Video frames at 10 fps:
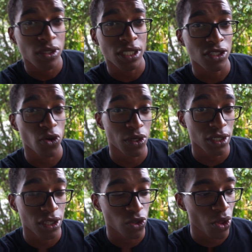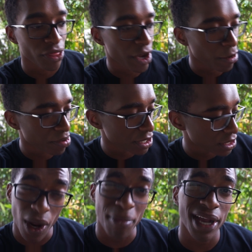since going to the new
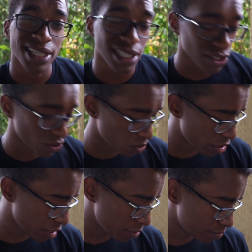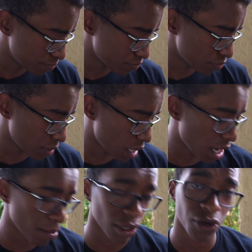therapist. I'm actually a little worried.
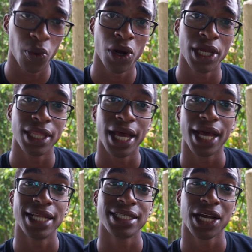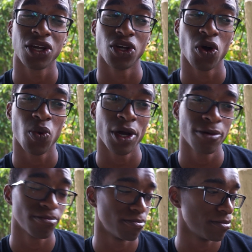I'm a little worried that it's not gonna go well.
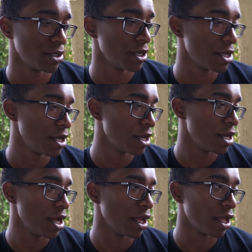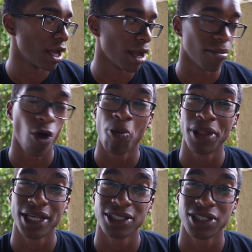I'm hoping
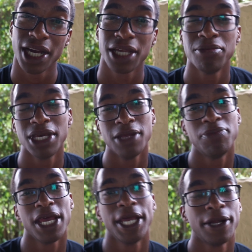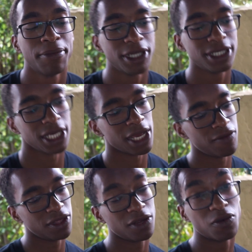that there's not gonna be any pain. I'm gonna take
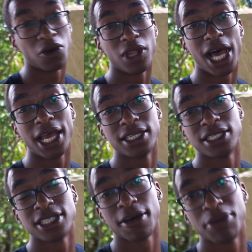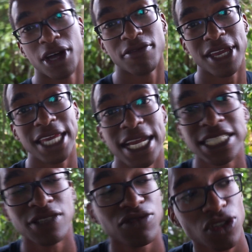everything real light since I've been on
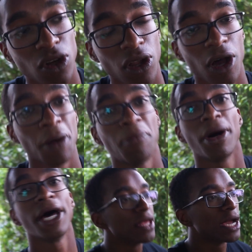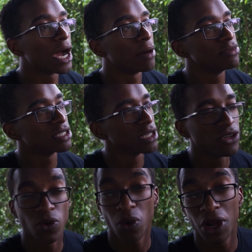vacation for so long, but I'm just a
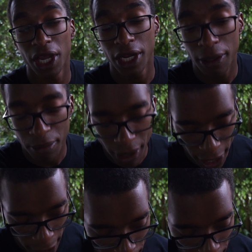little worried. But